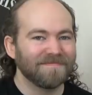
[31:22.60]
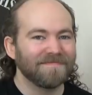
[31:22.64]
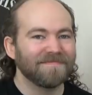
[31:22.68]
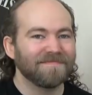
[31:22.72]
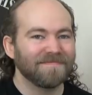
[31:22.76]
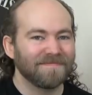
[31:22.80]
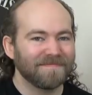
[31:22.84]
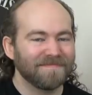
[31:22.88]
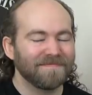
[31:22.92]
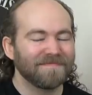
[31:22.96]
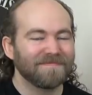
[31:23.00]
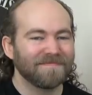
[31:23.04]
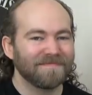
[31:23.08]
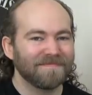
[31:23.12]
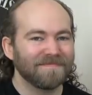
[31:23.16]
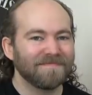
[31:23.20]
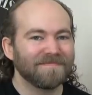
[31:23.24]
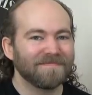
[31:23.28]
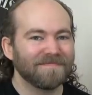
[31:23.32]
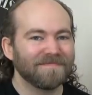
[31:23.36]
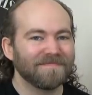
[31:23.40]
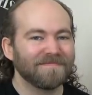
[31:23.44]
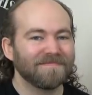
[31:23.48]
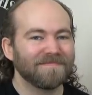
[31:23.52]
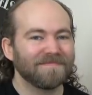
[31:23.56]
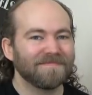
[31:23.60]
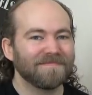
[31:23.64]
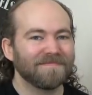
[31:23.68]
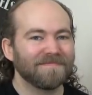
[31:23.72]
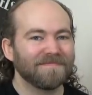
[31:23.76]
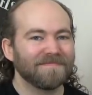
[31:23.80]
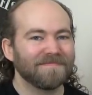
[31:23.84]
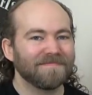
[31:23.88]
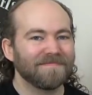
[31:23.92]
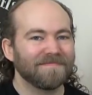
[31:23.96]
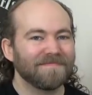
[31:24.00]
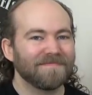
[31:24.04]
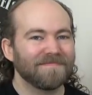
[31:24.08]

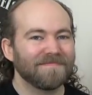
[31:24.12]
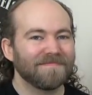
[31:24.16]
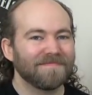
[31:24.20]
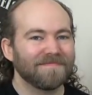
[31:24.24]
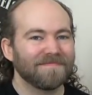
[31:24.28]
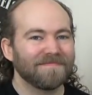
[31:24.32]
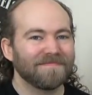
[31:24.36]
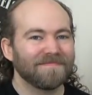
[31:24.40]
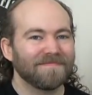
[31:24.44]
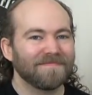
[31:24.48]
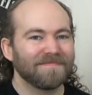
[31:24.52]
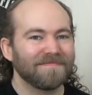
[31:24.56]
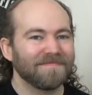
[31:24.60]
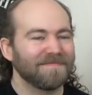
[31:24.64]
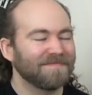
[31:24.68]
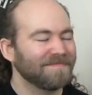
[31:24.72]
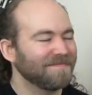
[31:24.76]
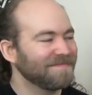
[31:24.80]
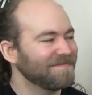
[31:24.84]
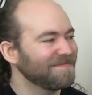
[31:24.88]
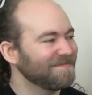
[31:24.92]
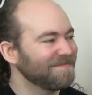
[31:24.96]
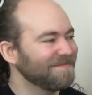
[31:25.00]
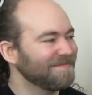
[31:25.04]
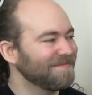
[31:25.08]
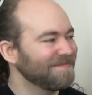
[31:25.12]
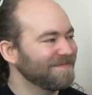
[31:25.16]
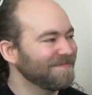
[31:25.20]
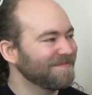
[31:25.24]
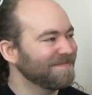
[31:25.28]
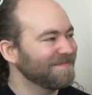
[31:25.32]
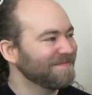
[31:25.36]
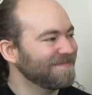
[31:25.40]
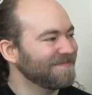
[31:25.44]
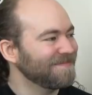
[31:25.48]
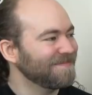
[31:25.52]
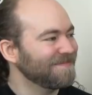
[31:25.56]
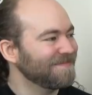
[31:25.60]

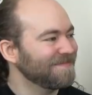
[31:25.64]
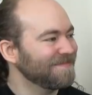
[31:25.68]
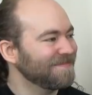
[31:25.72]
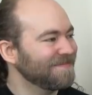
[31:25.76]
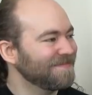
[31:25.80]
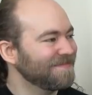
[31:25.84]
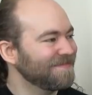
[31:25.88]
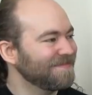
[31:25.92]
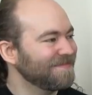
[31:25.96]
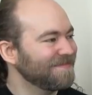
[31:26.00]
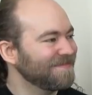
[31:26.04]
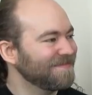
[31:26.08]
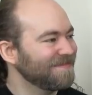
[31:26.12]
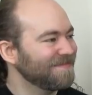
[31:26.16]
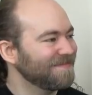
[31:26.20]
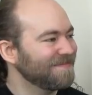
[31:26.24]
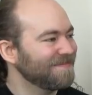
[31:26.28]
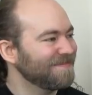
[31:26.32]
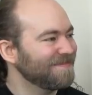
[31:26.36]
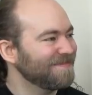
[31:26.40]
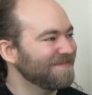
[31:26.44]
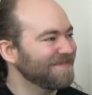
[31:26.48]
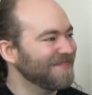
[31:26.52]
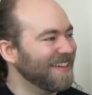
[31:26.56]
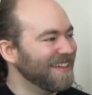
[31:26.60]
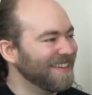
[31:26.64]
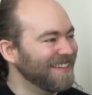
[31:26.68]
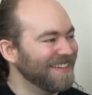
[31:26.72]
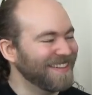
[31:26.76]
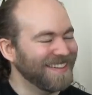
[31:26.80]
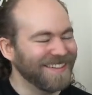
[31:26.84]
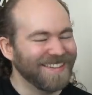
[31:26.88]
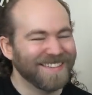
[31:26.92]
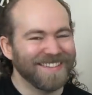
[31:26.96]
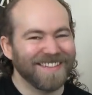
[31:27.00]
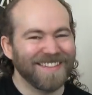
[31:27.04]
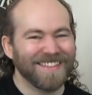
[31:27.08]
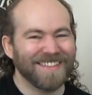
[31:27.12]

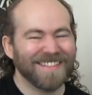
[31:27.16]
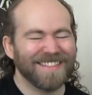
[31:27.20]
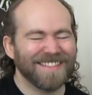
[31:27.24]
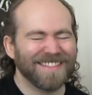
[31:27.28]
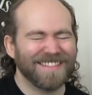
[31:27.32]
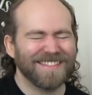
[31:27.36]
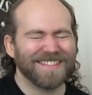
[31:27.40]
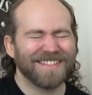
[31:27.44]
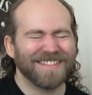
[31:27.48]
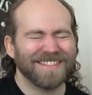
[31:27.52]
This person isn't speaking.